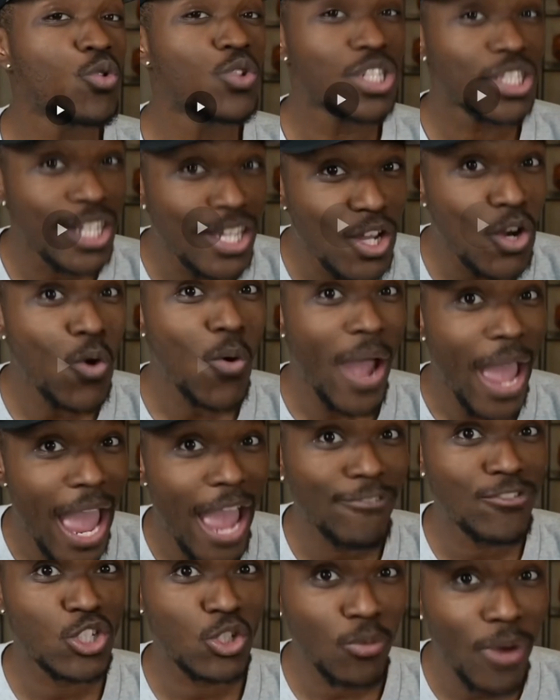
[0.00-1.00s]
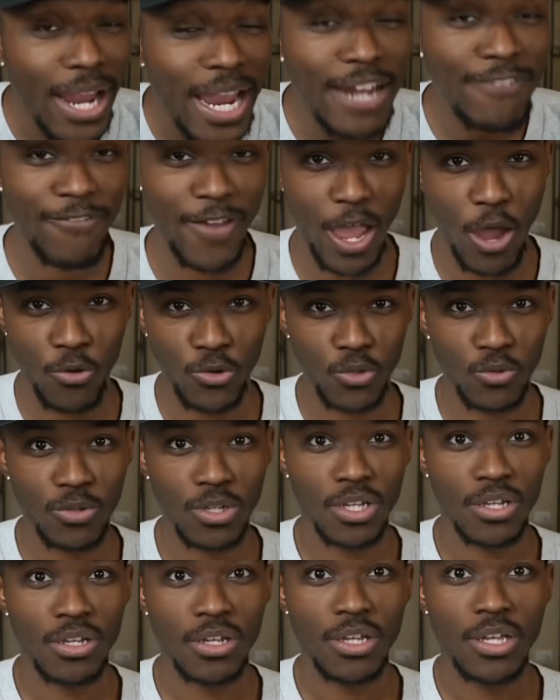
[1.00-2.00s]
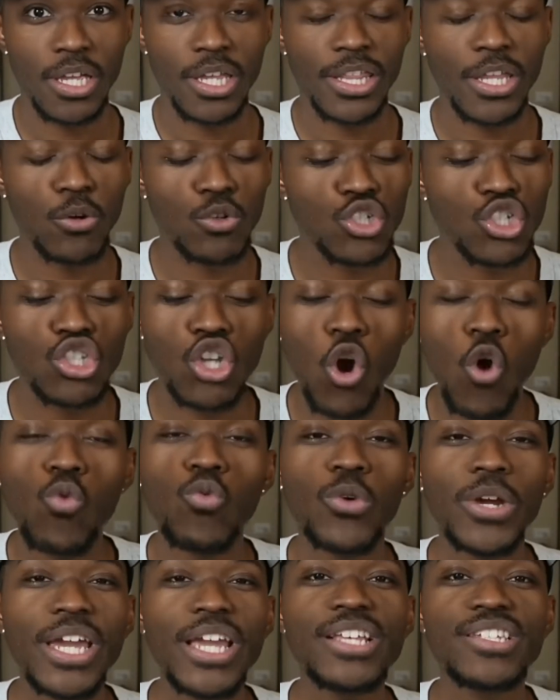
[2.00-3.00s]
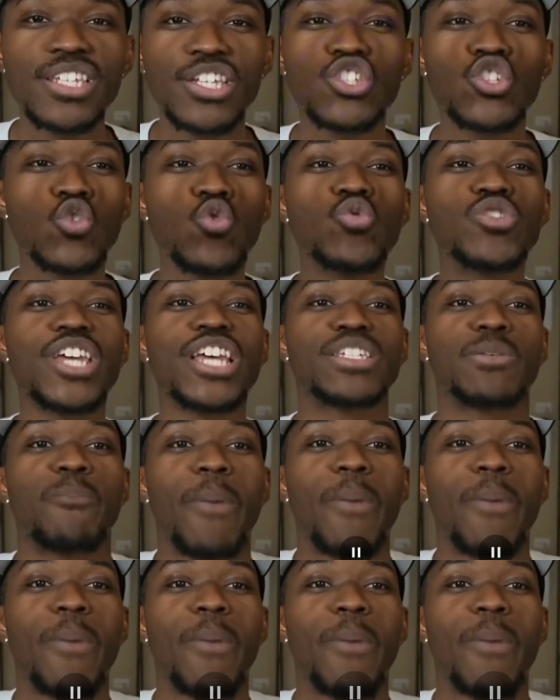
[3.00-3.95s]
Who still have trade value. There is no reason to just.